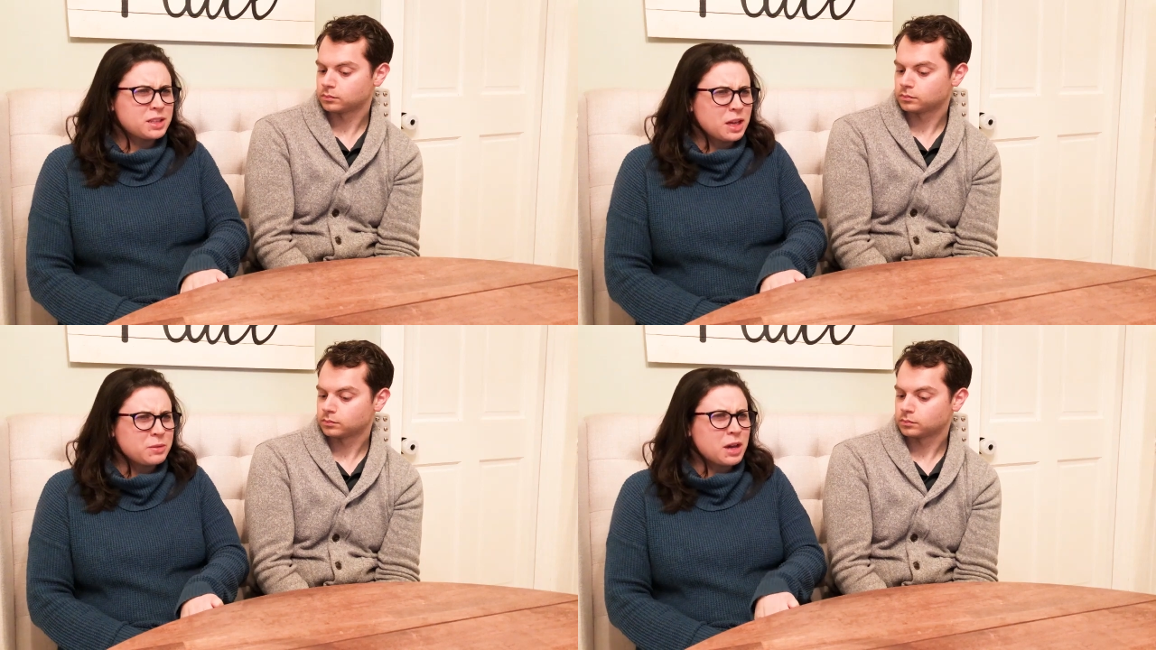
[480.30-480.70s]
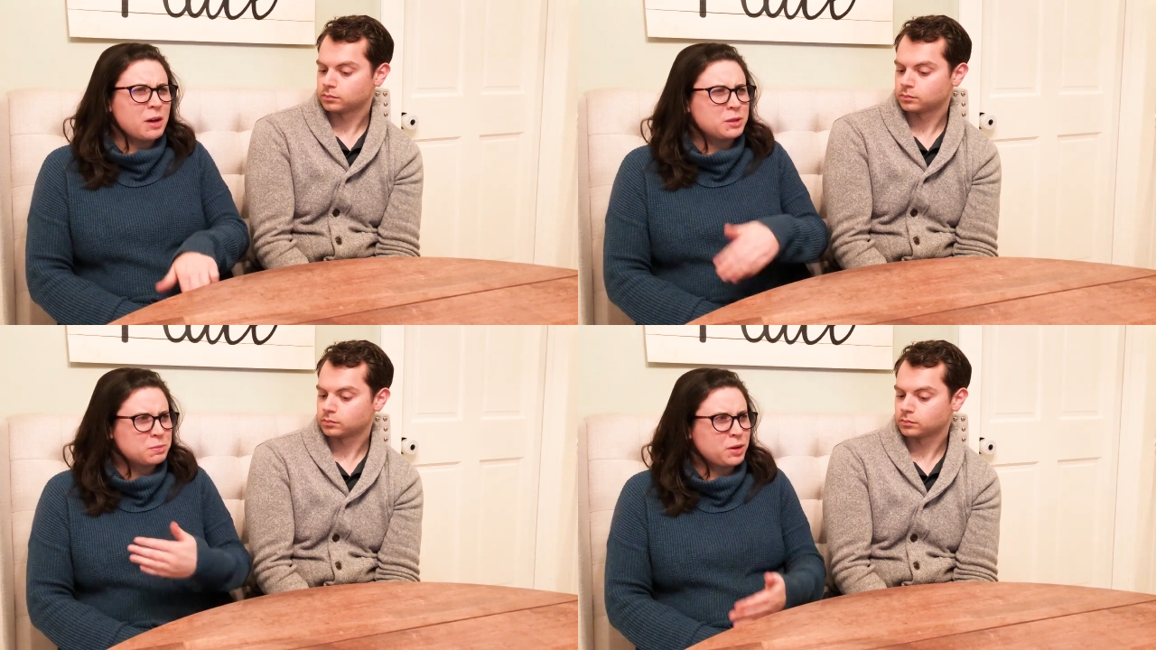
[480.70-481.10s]
Speaker 1: I
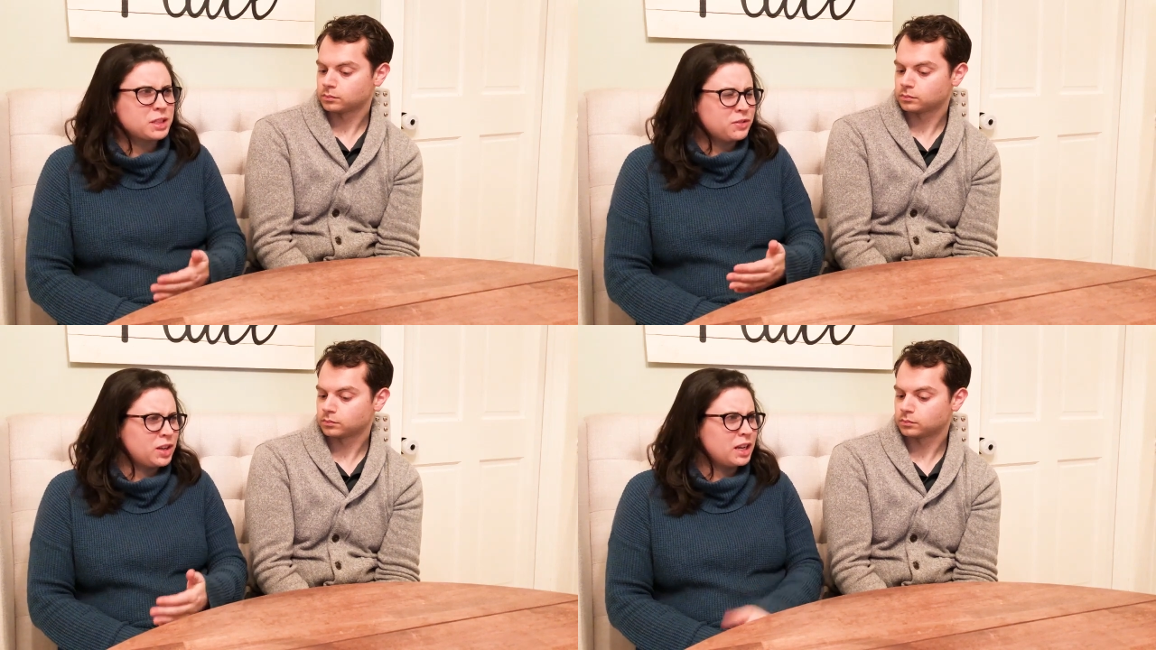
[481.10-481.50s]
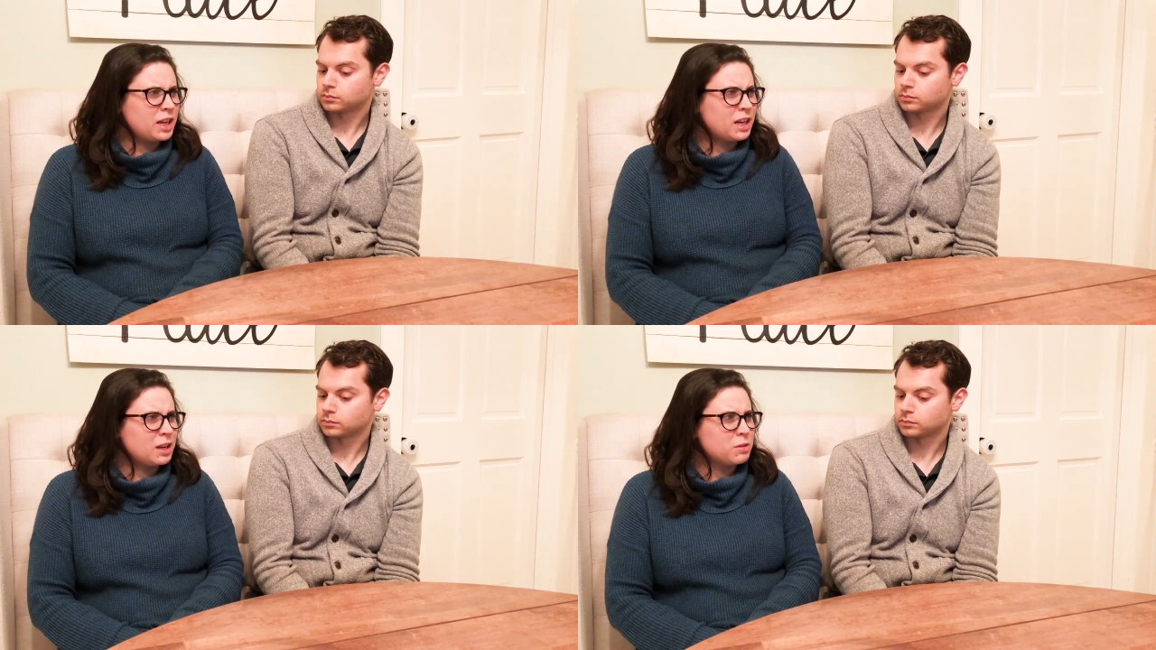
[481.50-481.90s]
was
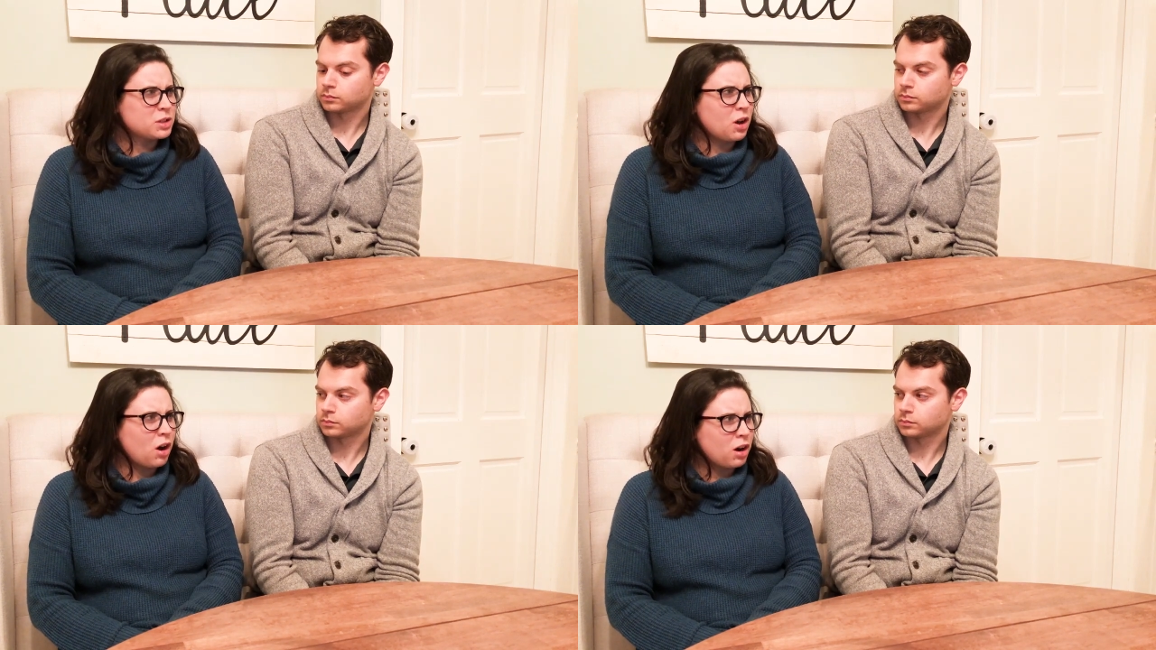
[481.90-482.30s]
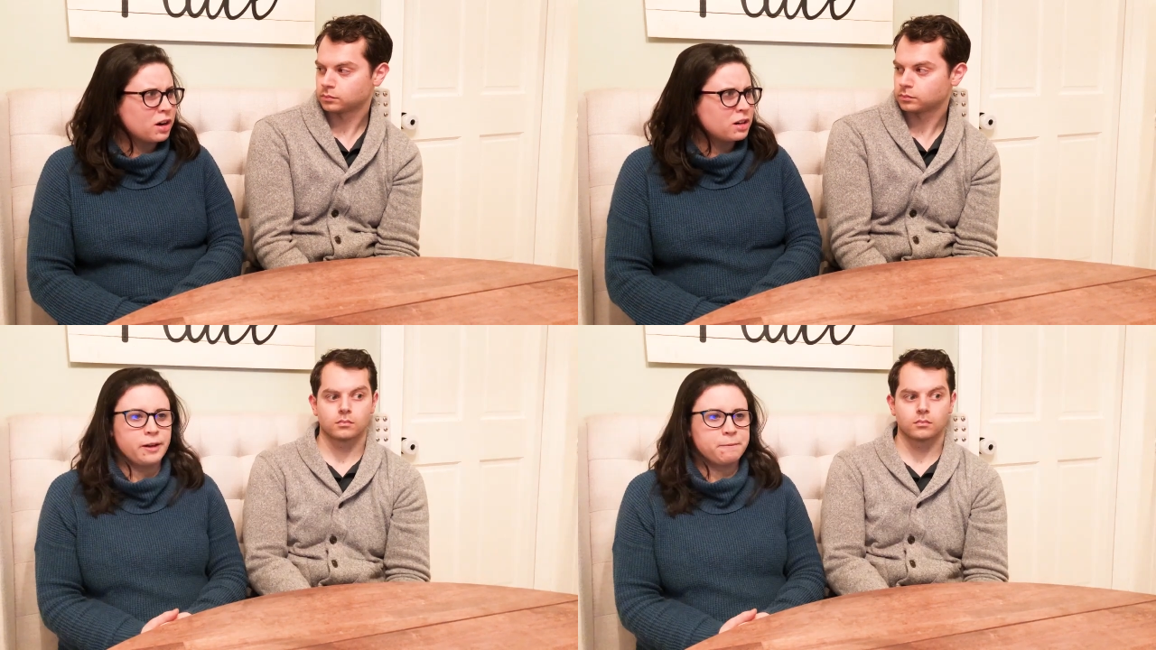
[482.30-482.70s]
breastfeeding and it was
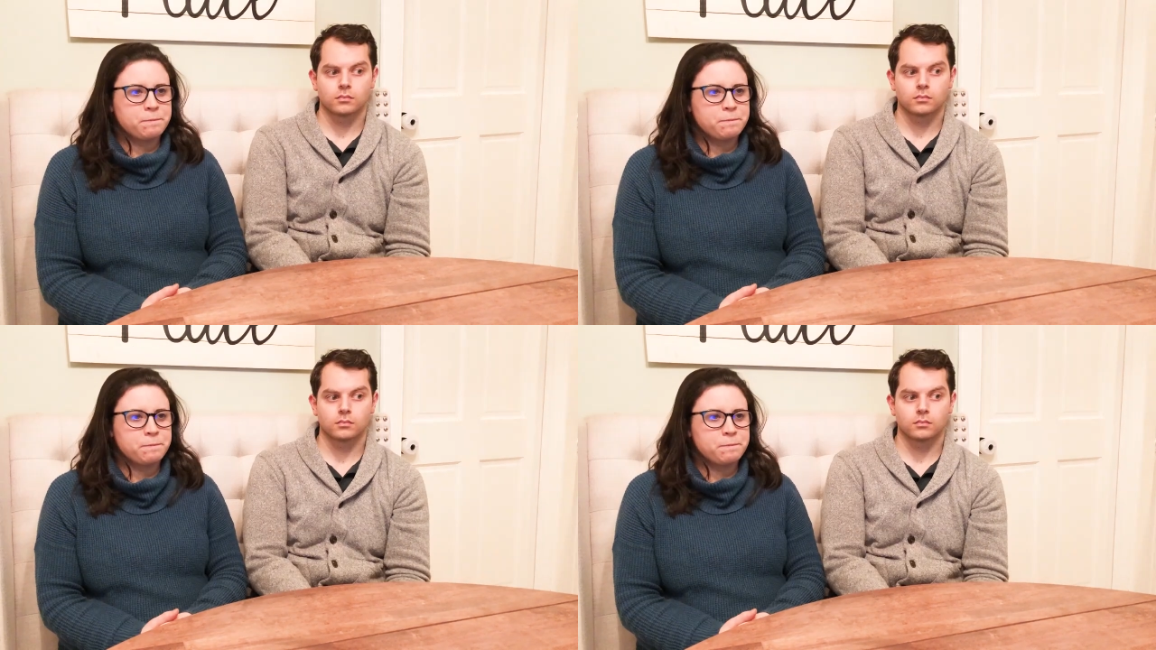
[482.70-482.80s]
hard.